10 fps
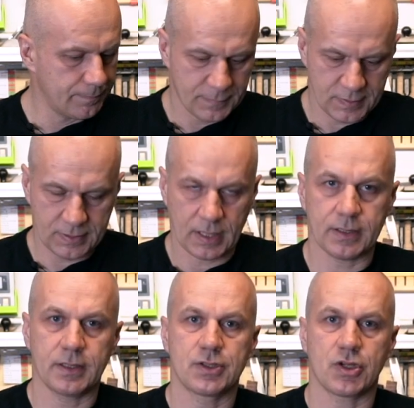
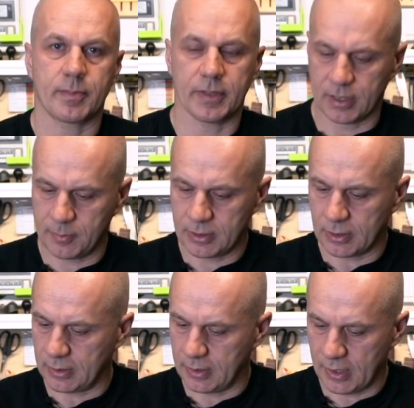start sharpening
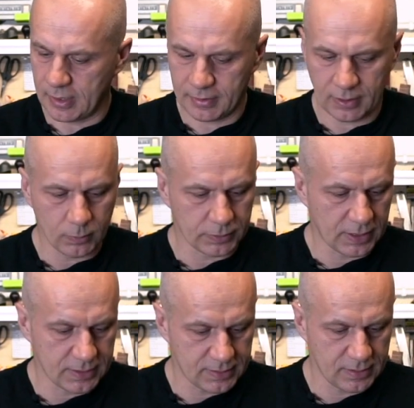immediately anything what
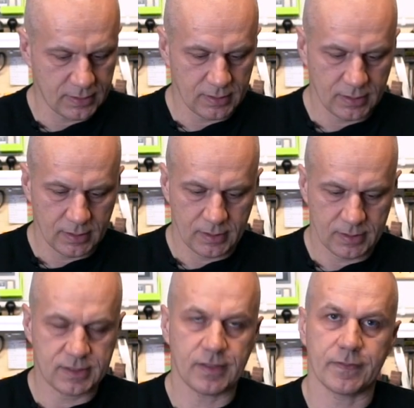has
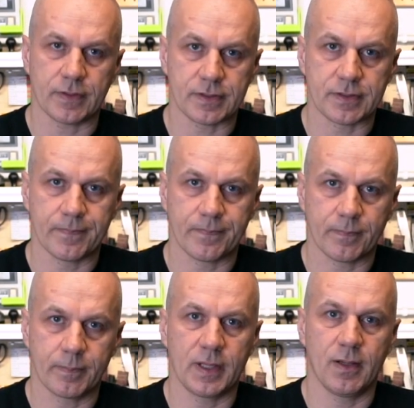stiffeners
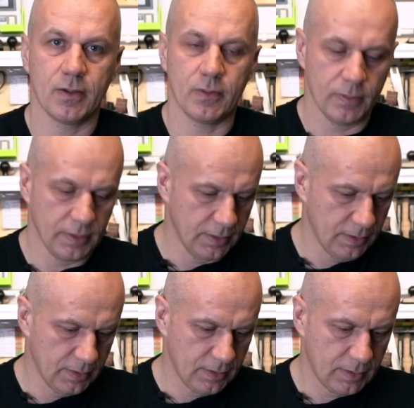below
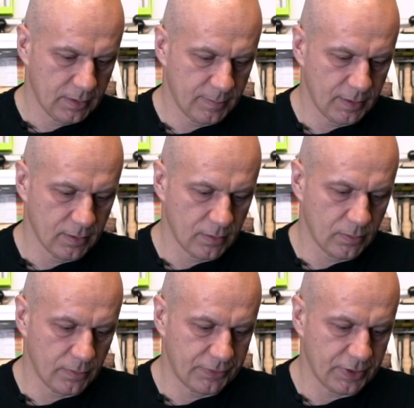
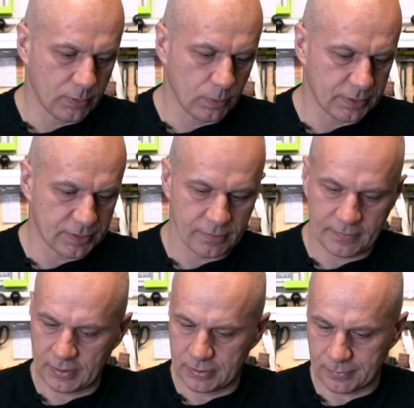3/4 of
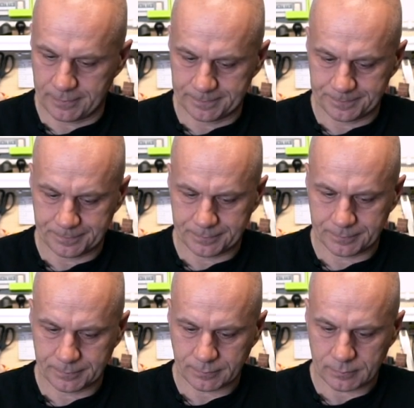an inch.
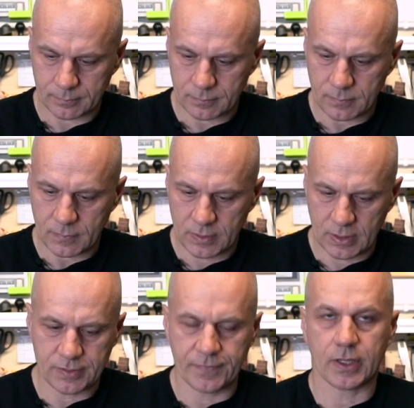
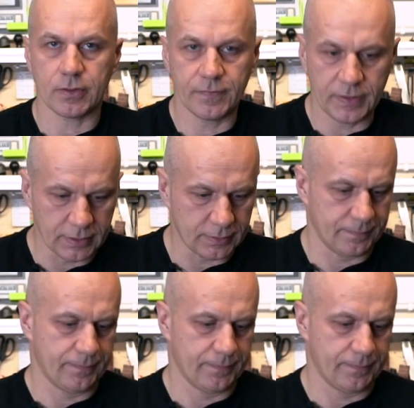That's very convenient.